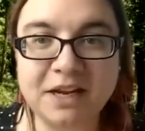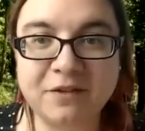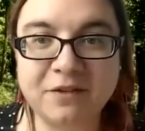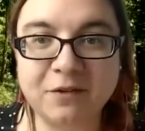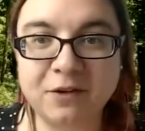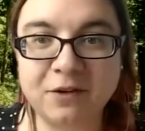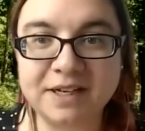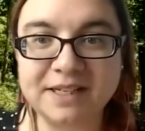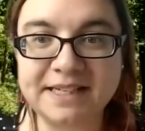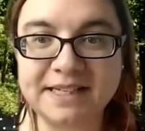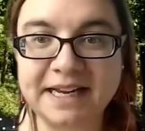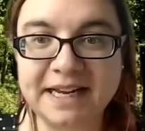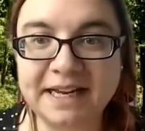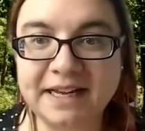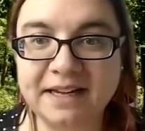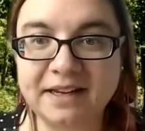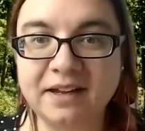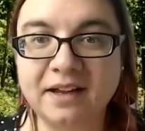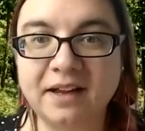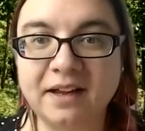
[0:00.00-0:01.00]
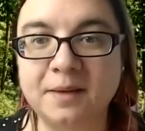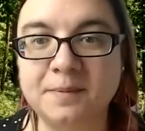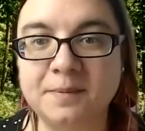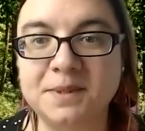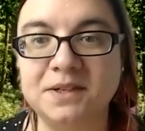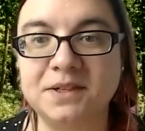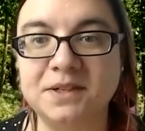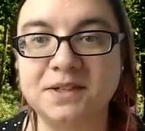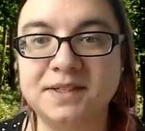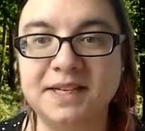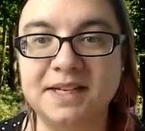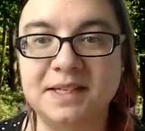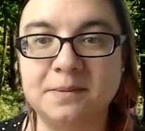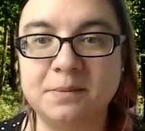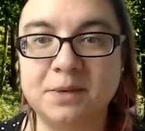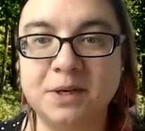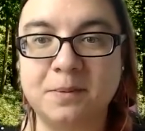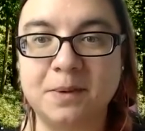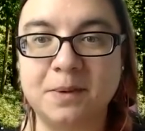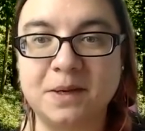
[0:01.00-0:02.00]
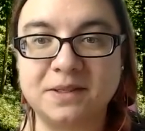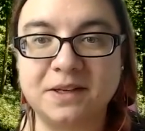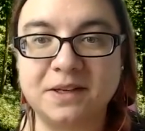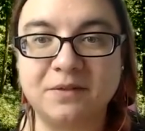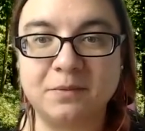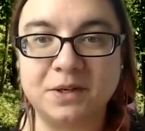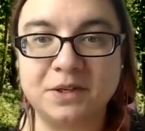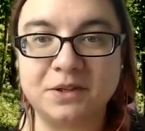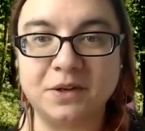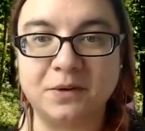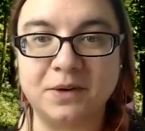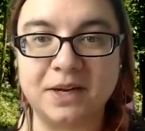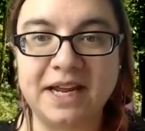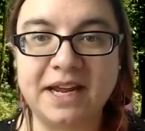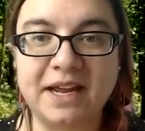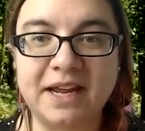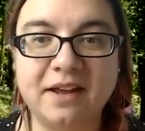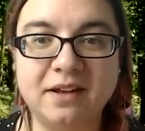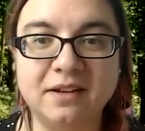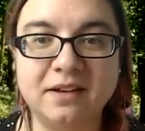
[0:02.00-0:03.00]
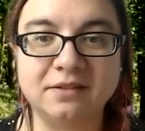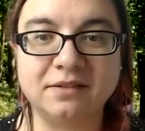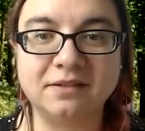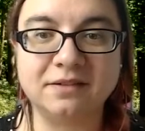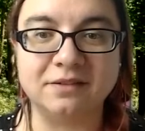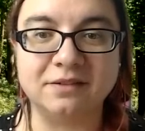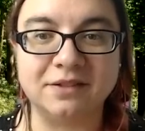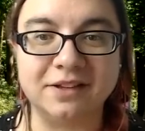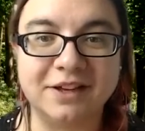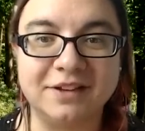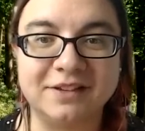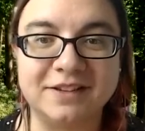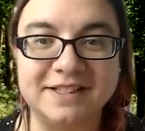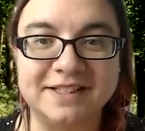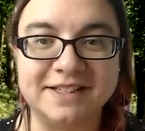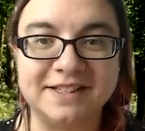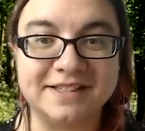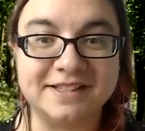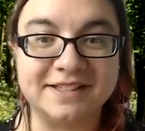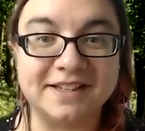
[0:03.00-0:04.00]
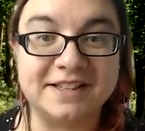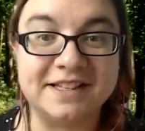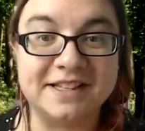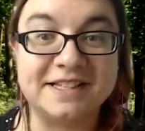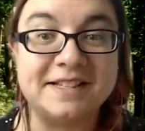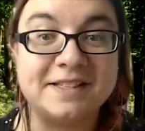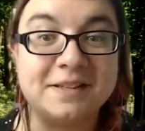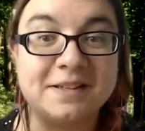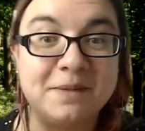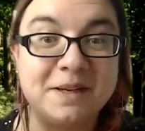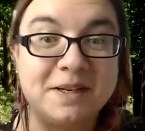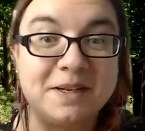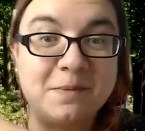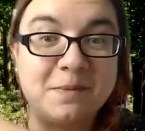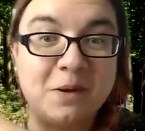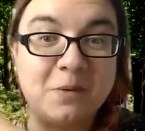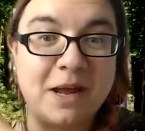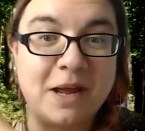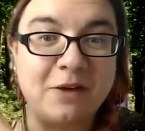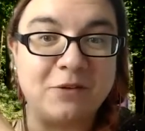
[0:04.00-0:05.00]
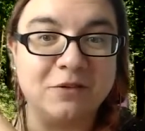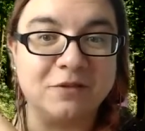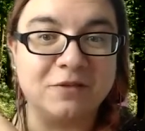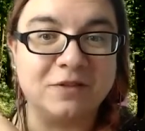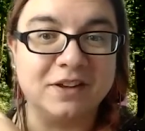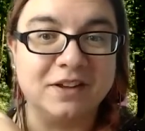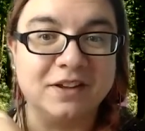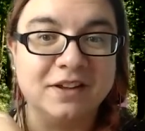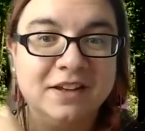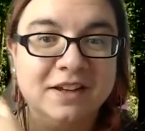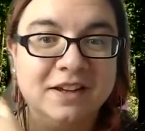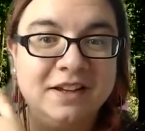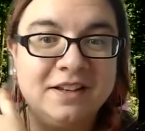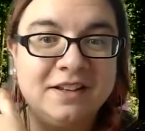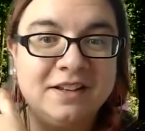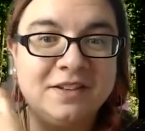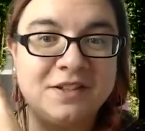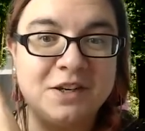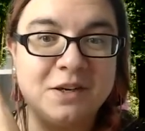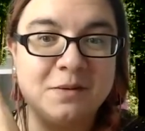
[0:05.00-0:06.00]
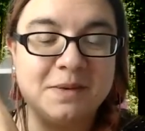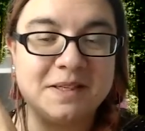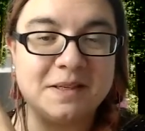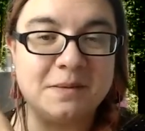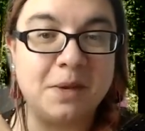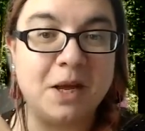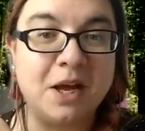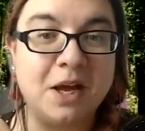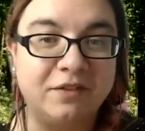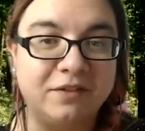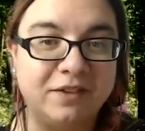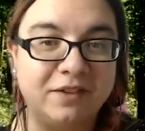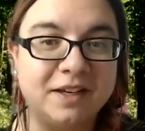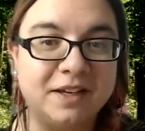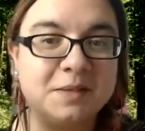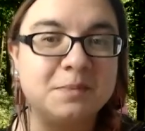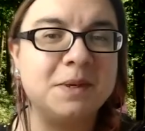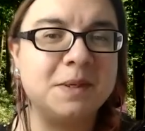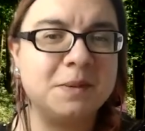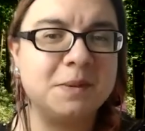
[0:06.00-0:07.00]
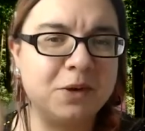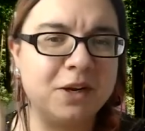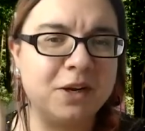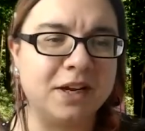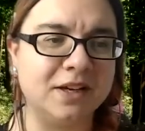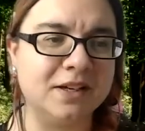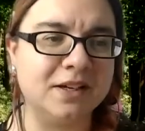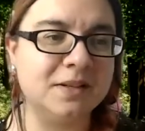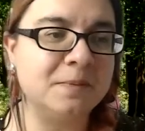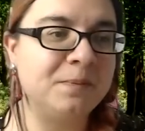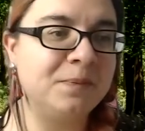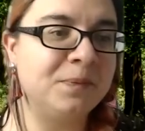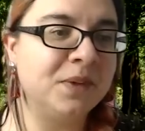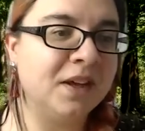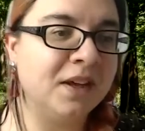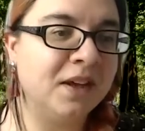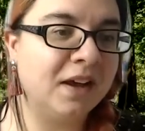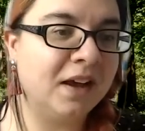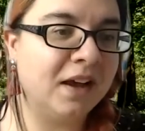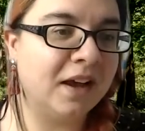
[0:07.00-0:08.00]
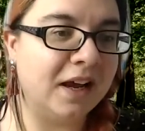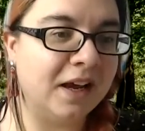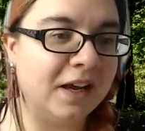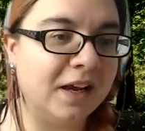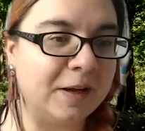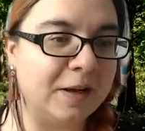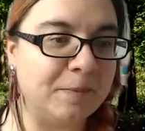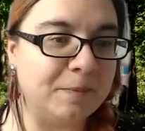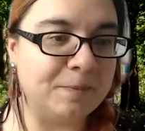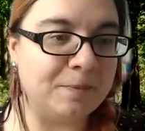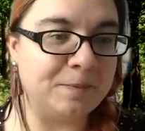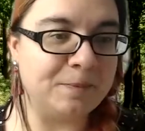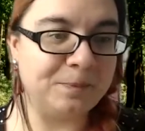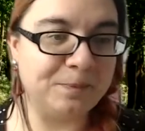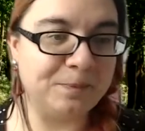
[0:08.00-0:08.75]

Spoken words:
forest here, and so you can just see some bluebells over my shoulder here, although this is something to be aware of, that Zoom isn't perfect, but it's pretty good. And